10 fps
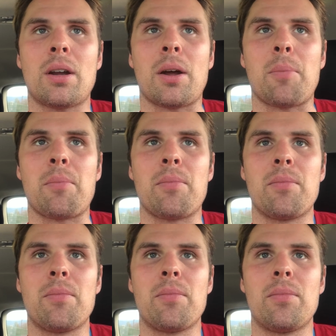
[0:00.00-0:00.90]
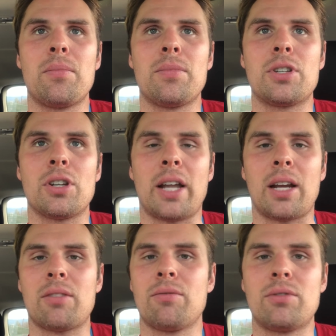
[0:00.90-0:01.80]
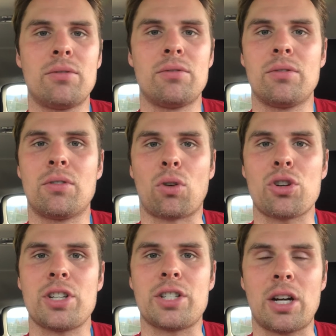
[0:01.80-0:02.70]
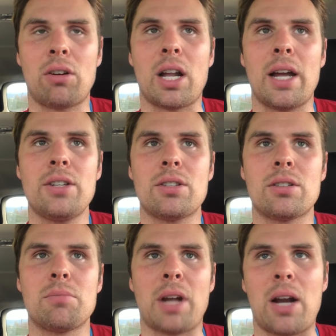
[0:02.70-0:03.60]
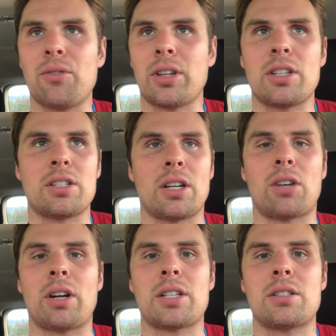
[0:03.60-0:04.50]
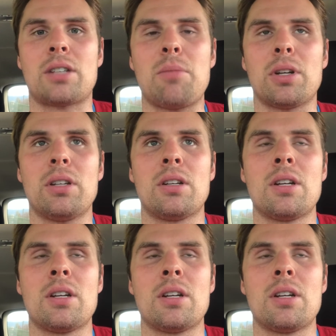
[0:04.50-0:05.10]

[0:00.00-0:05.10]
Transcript: To like grossly generalize, but I don't think this is an incorrect statement.